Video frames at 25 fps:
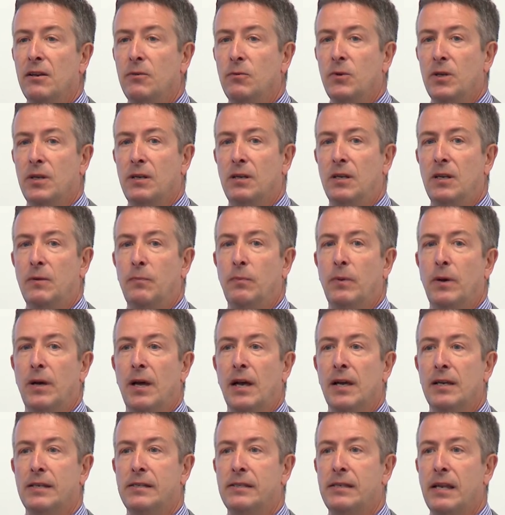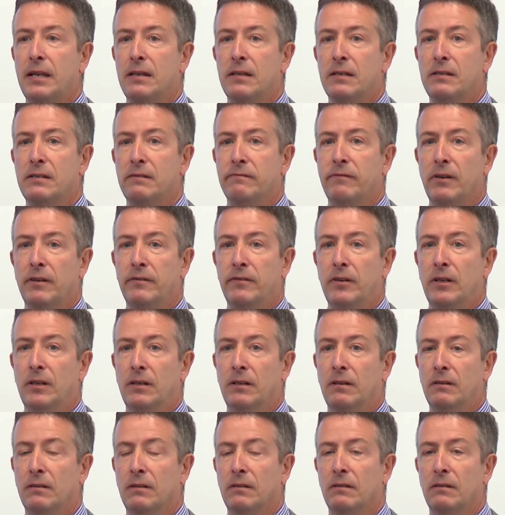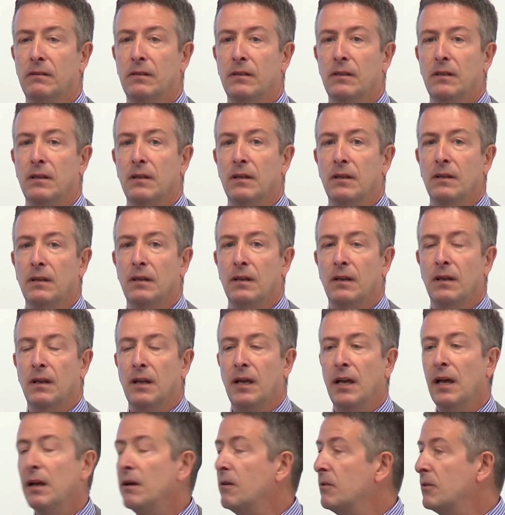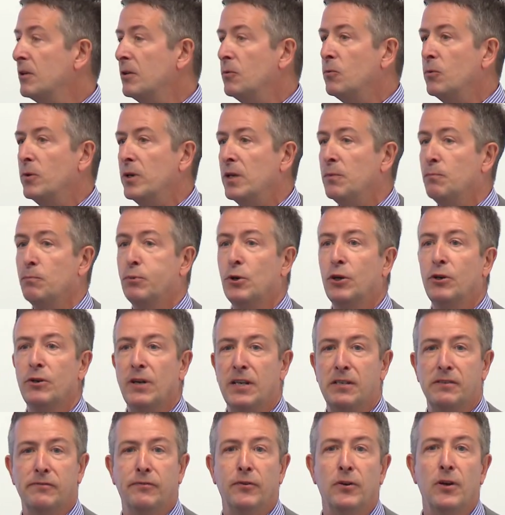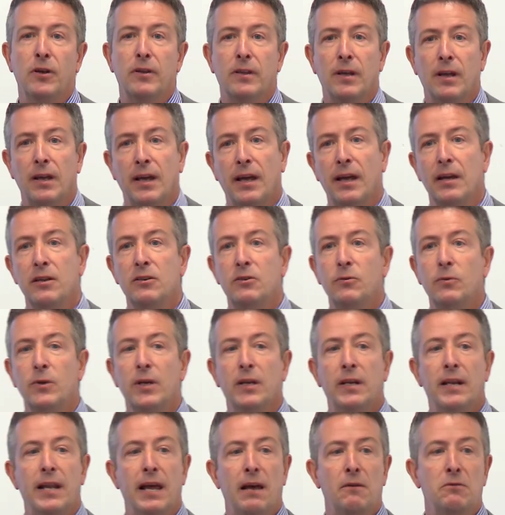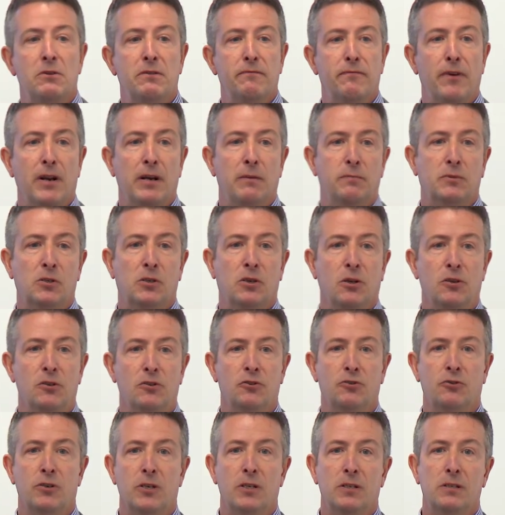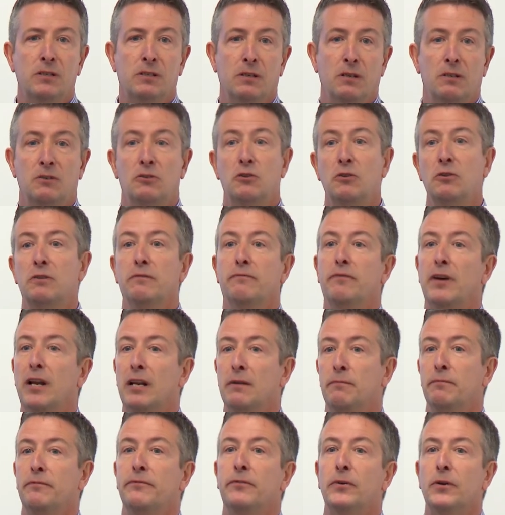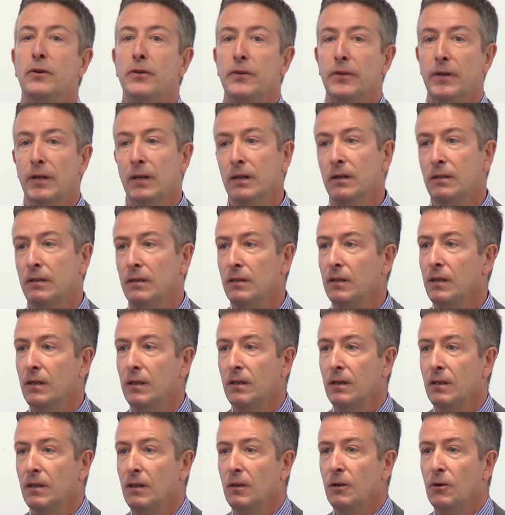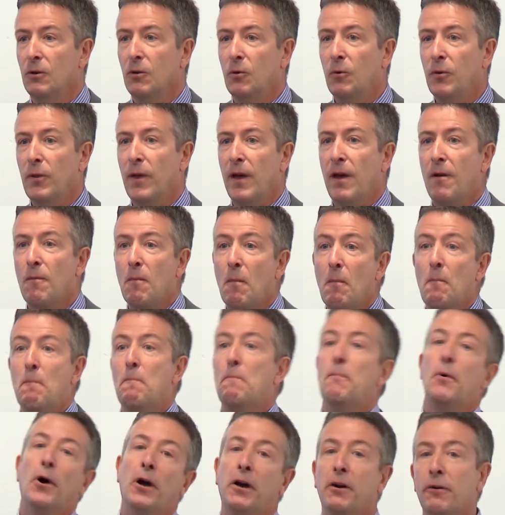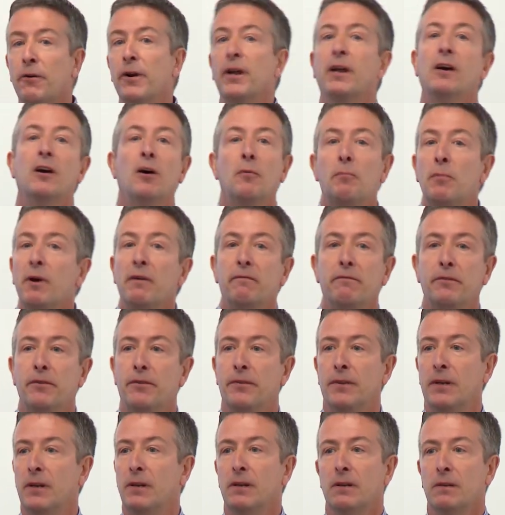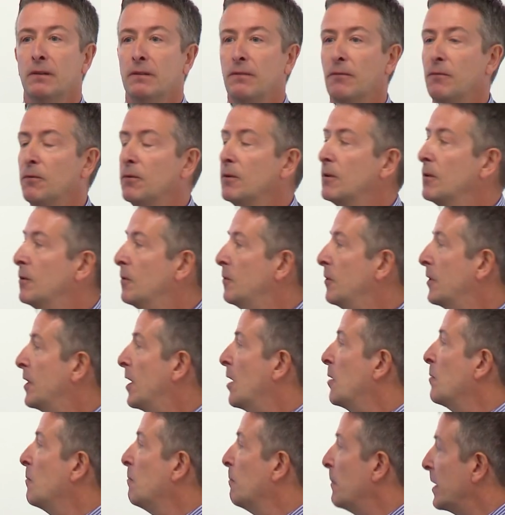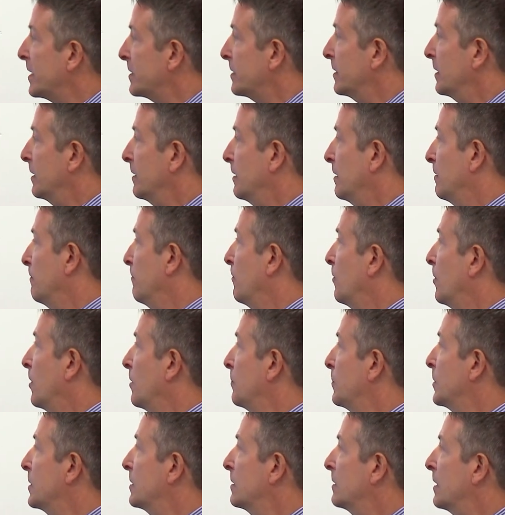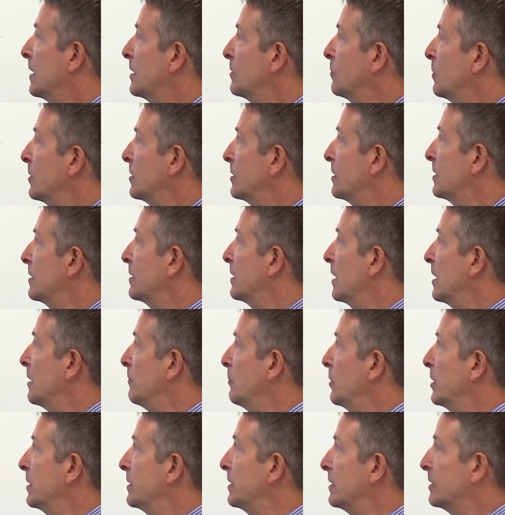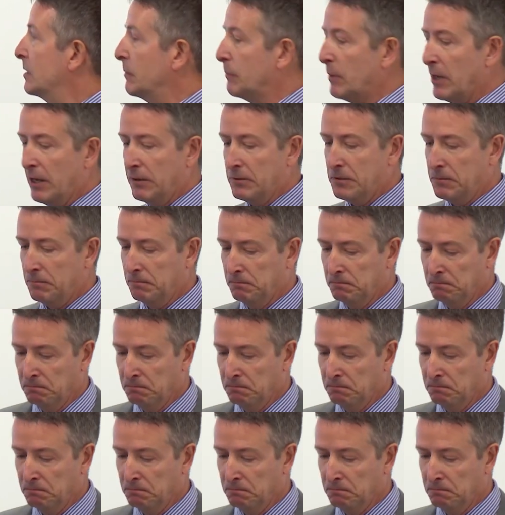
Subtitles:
do we keep our standards of living? How do we progress further? How do we allow developed countries to develop further without buggering up everything, without messing the environment? So that's what sustainability is about.